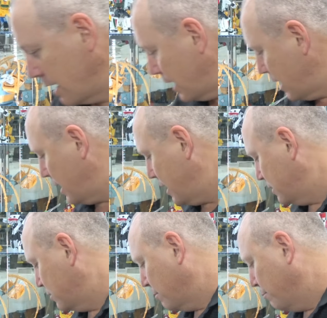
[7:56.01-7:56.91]

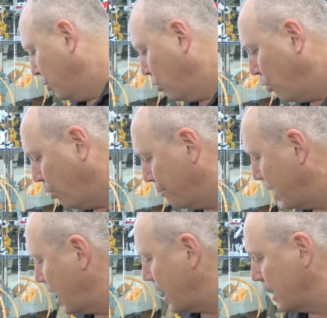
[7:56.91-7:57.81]
And more
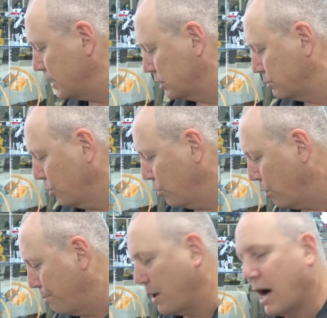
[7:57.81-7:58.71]
parts.
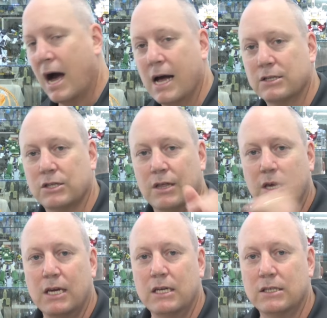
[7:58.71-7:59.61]

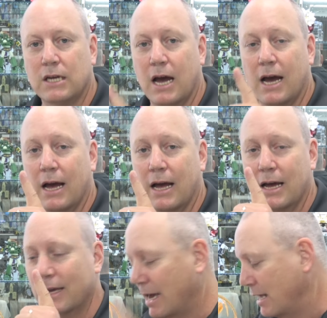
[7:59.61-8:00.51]
These are,
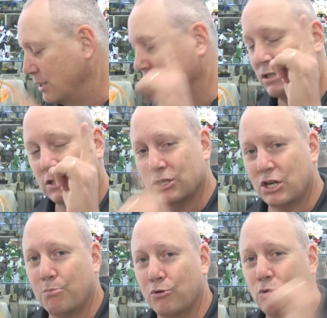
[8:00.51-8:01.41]
again, this is a separate